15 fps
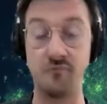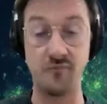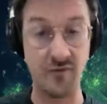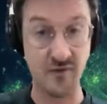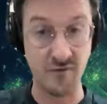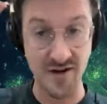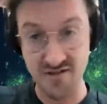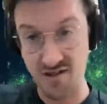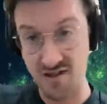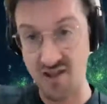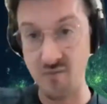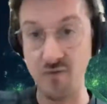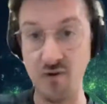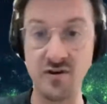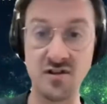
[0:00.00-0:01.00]
the rest of the
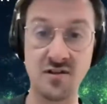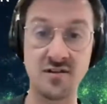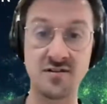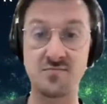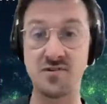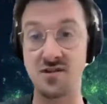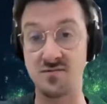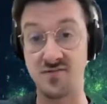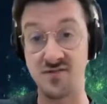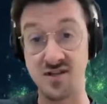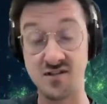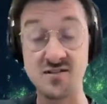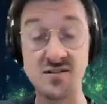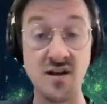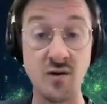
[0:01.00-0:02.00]
community
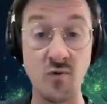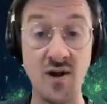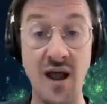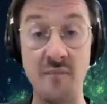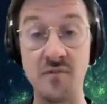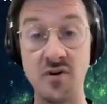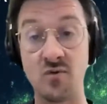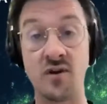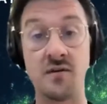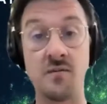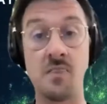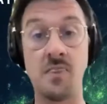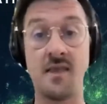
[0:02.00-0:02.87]
should study what I'm doing